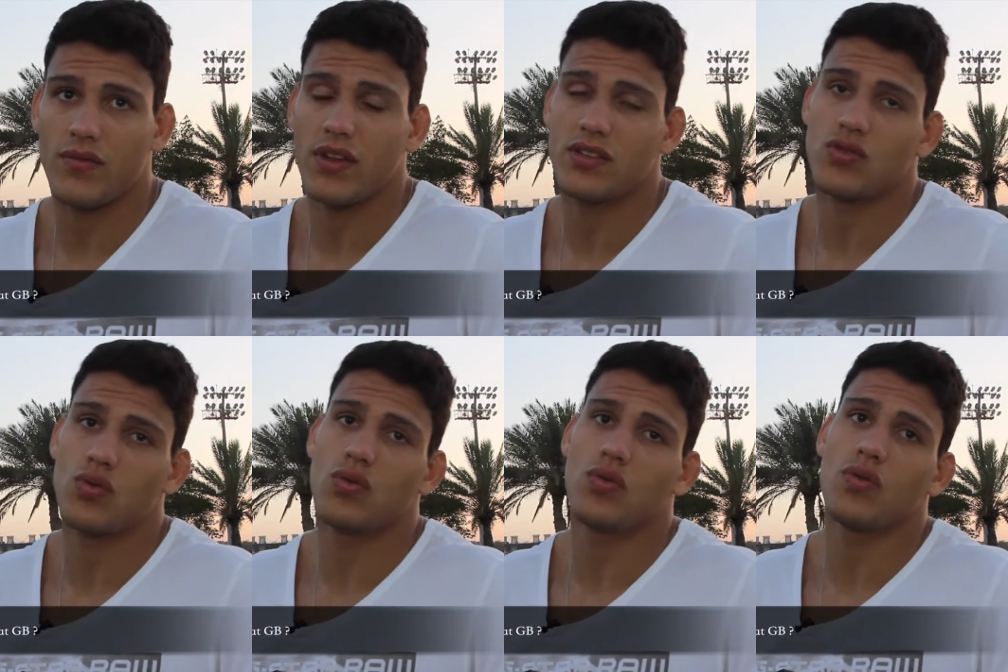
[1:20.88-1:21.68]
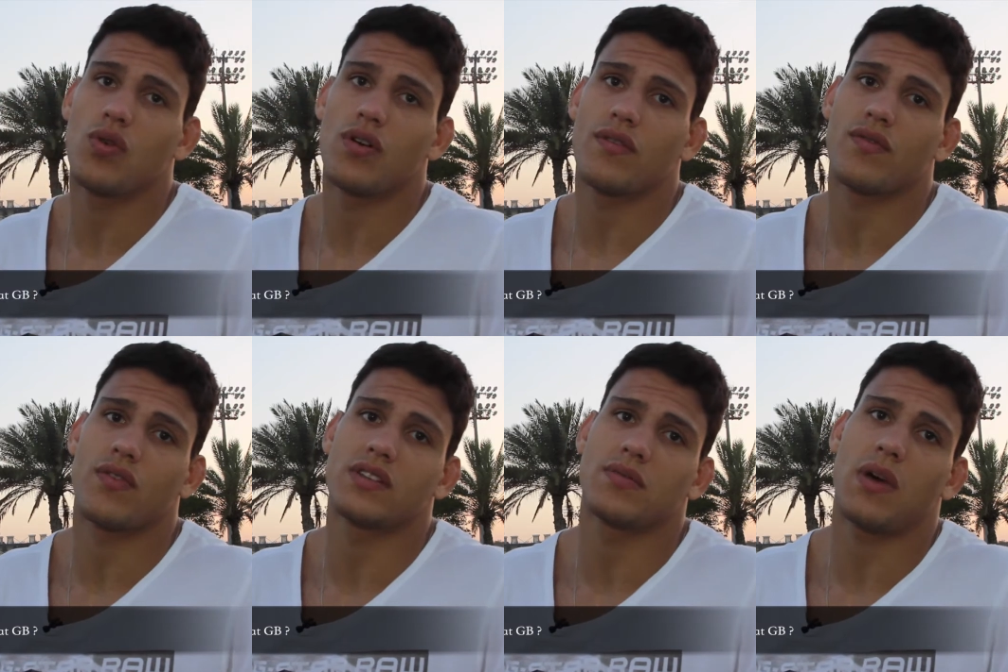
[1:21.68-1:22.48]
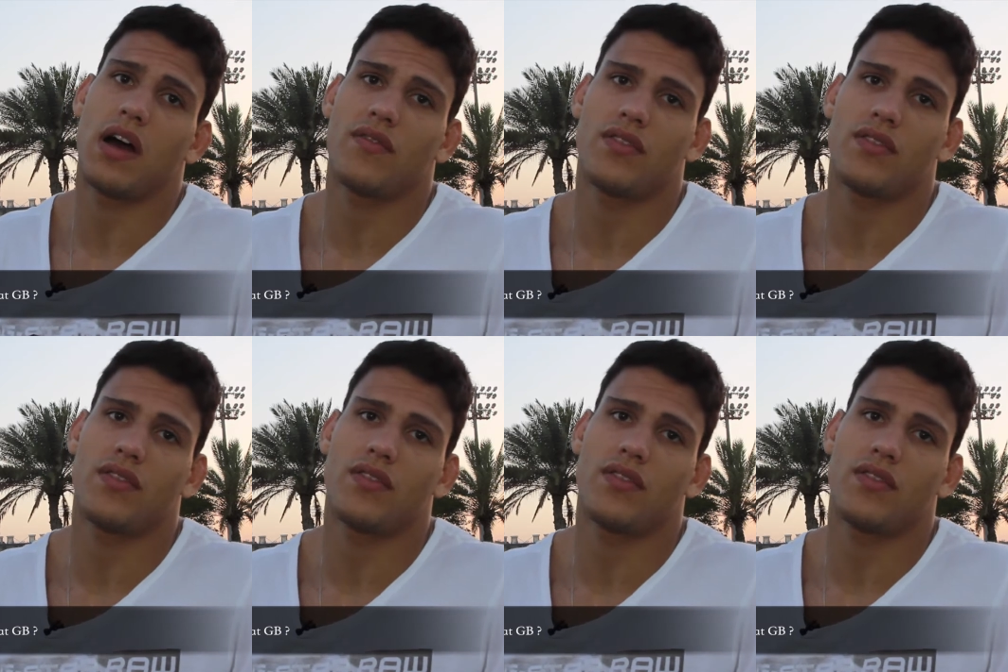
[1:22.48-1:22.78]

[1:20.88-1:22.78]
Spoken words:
The school of Gracie Barra,